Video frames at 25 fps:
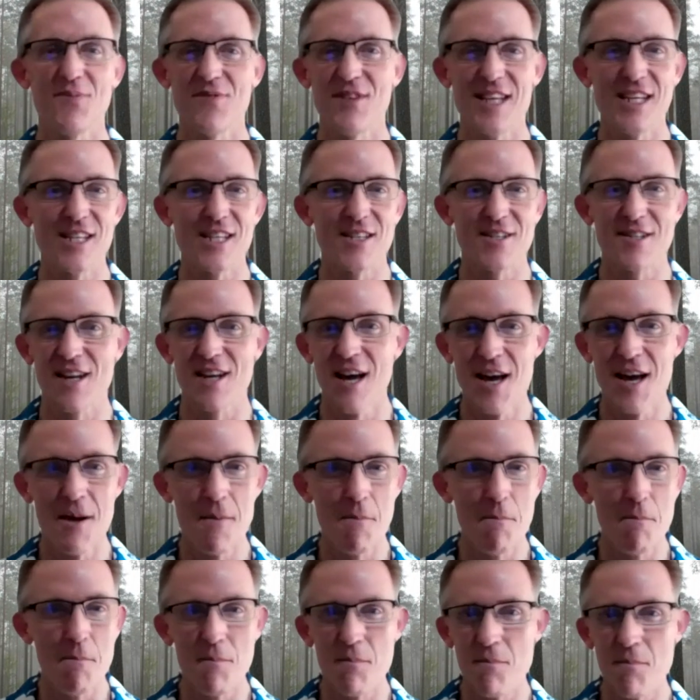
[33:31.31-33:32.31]
these
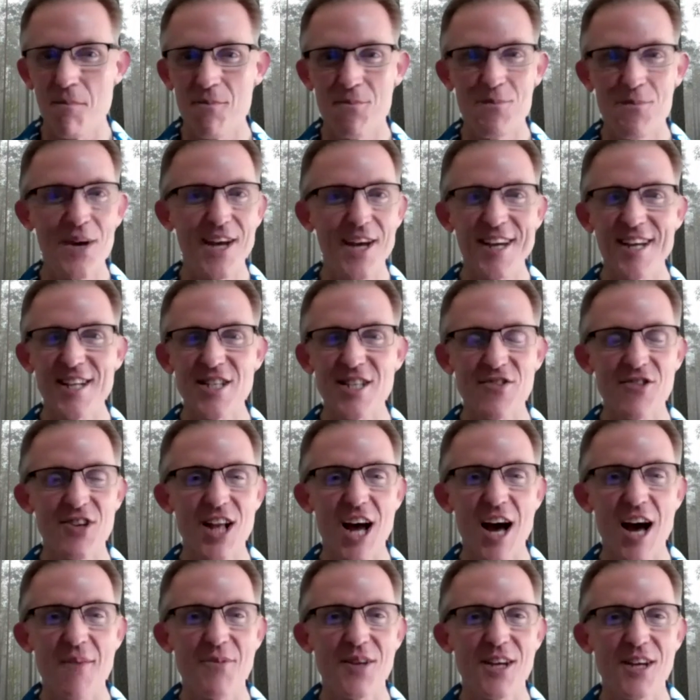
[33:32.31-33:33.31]
millions of
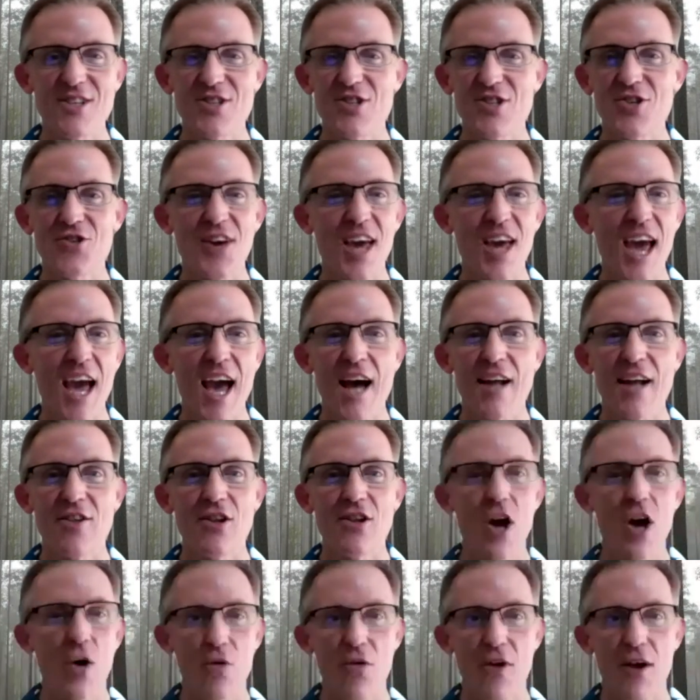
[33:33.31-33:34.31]
adoptees, you can't
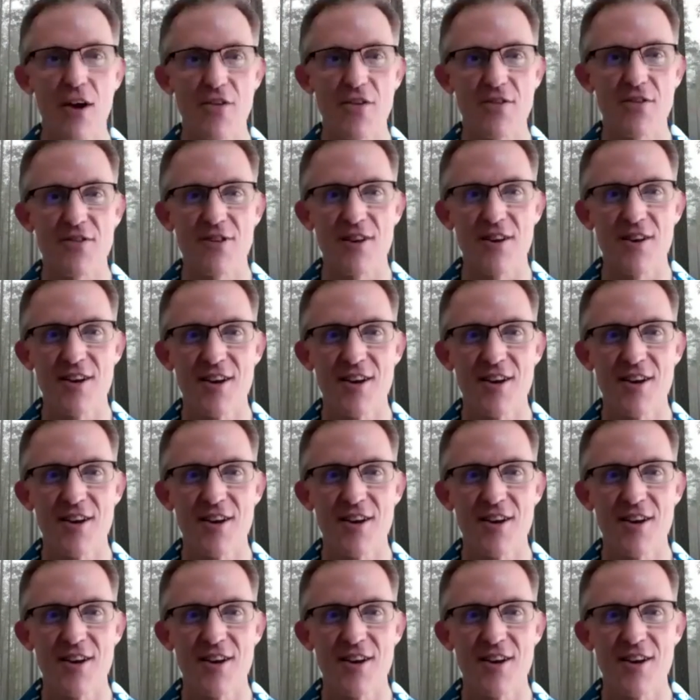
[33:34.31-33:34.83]
know this.